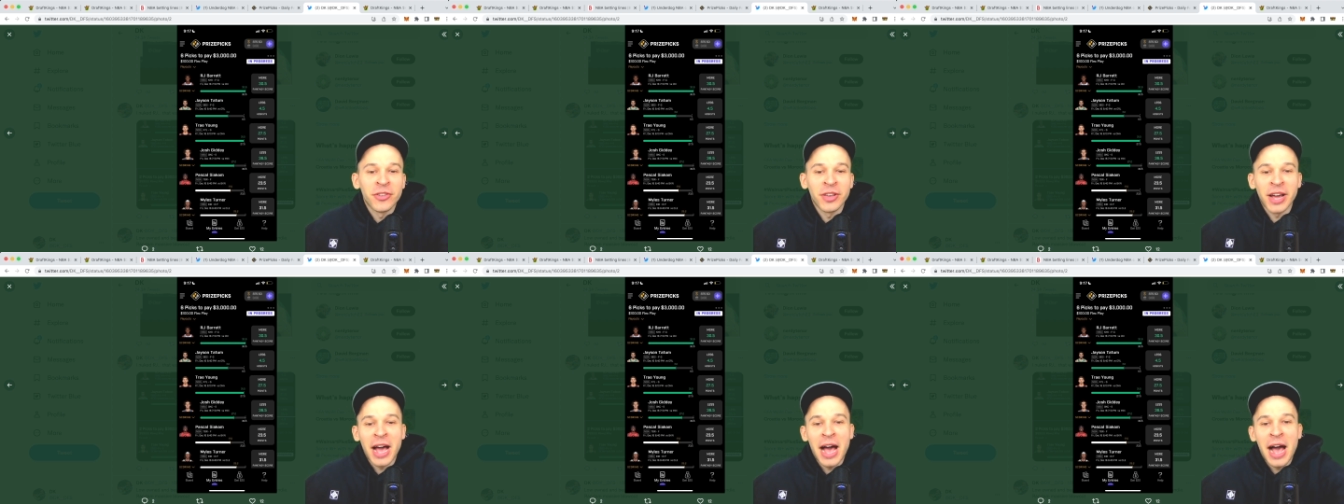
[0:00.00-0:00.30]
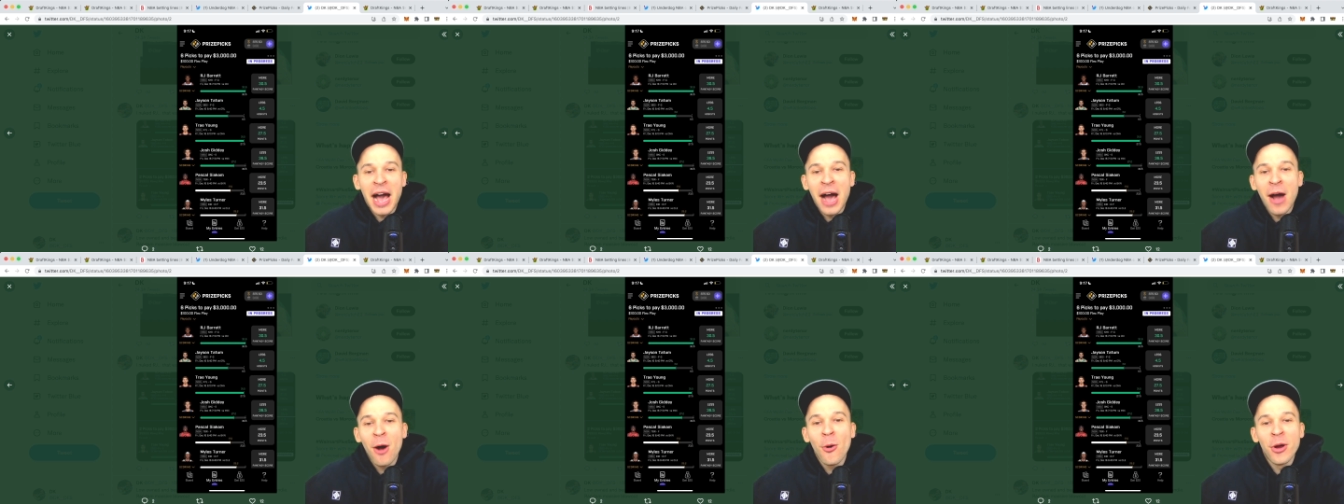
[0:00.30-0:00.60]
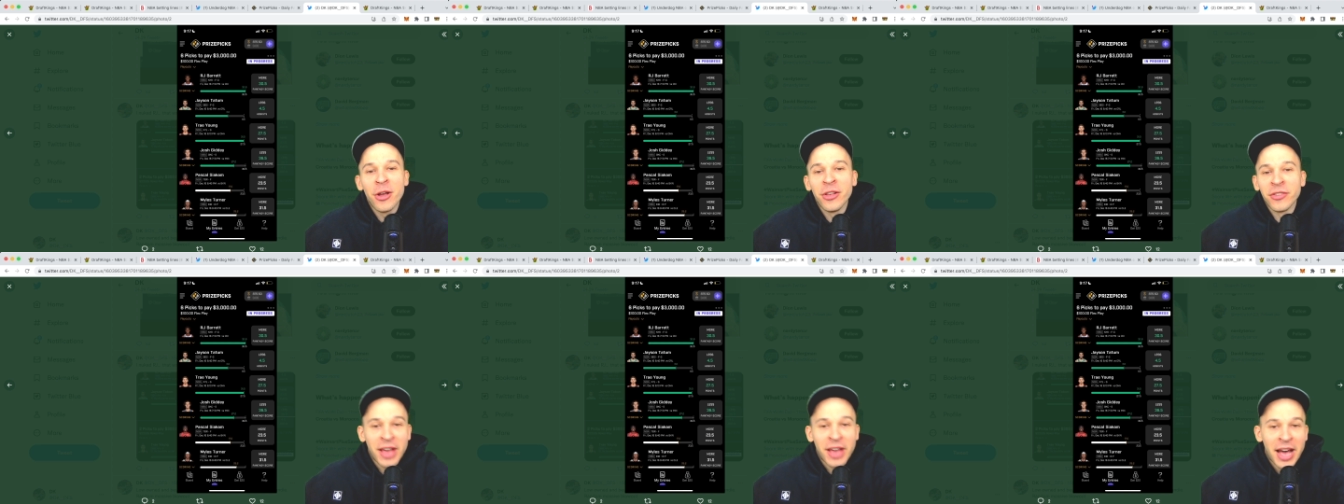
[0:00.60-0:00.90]
Like, how
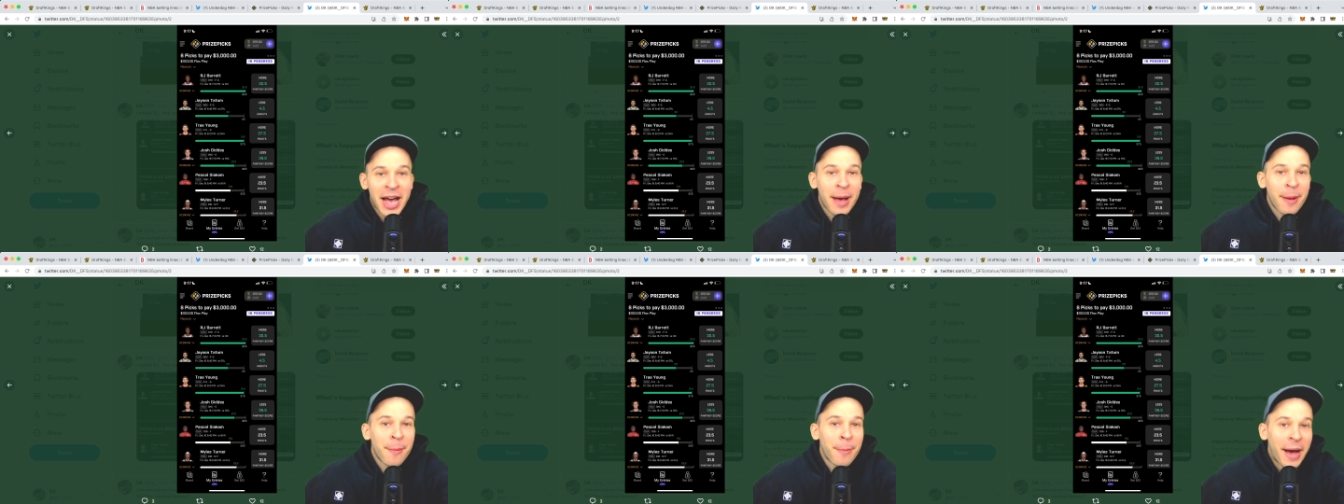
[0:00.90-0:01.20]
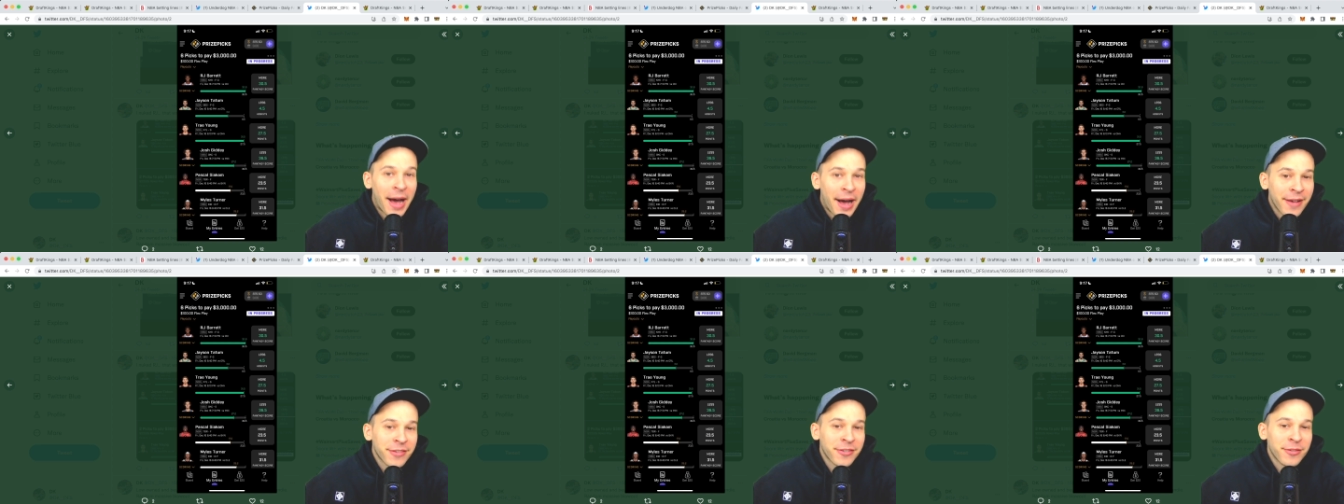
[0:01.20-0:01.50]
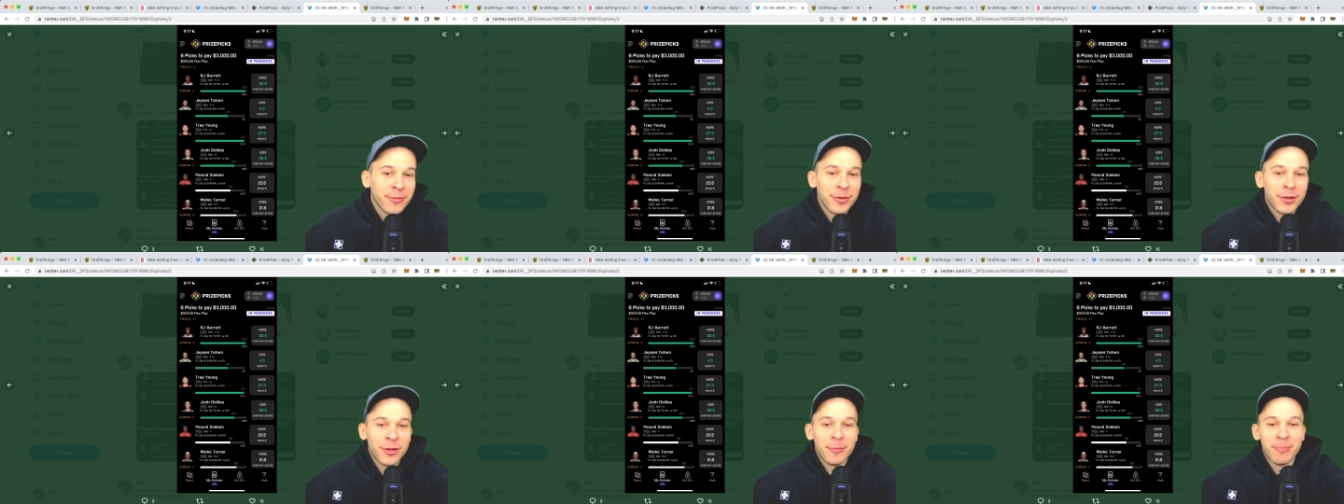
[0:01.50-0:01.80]
is that
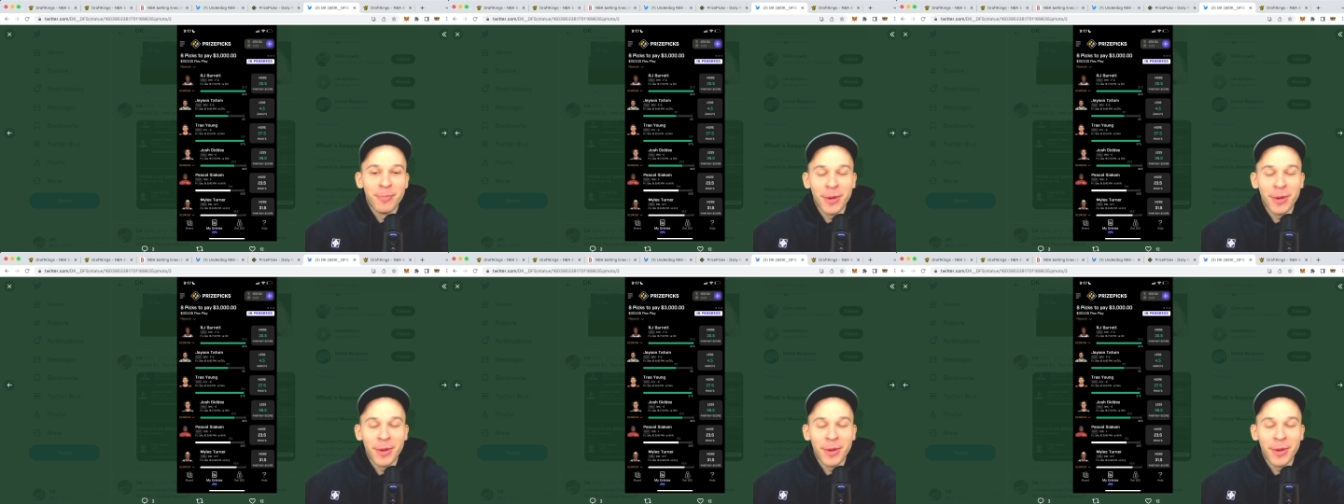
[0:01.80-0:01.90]
possible?